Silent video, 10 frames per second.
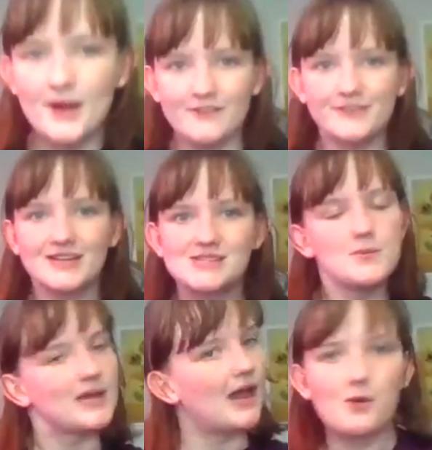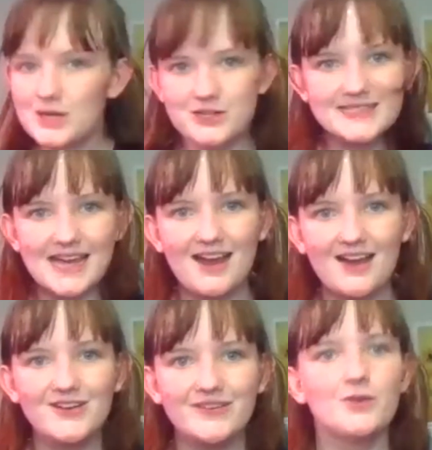Perfect. We got our wiggles
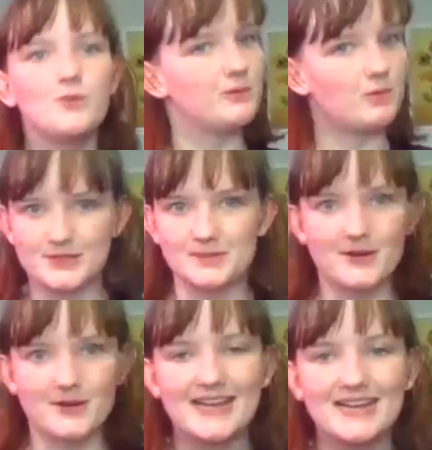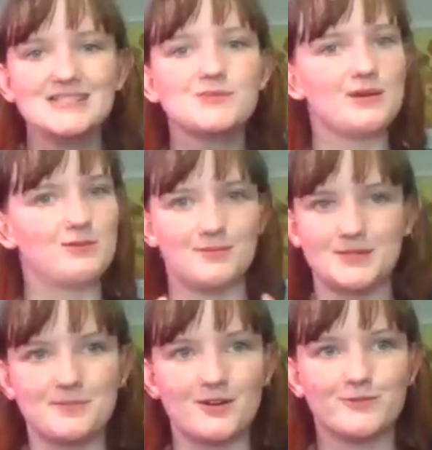out. We warmed up our hands. We
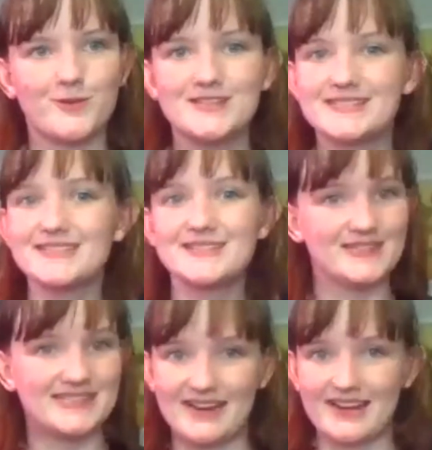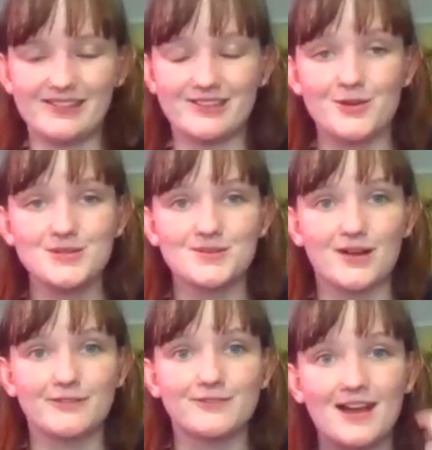warmed up our voices. We said hello to
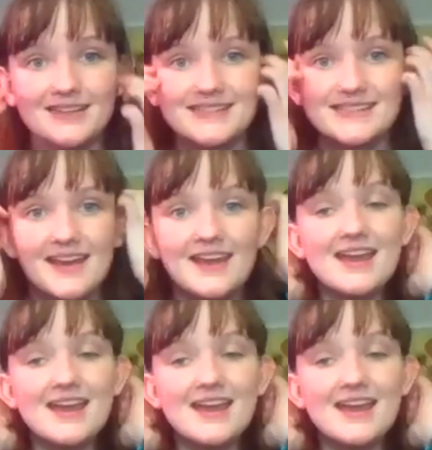our friends.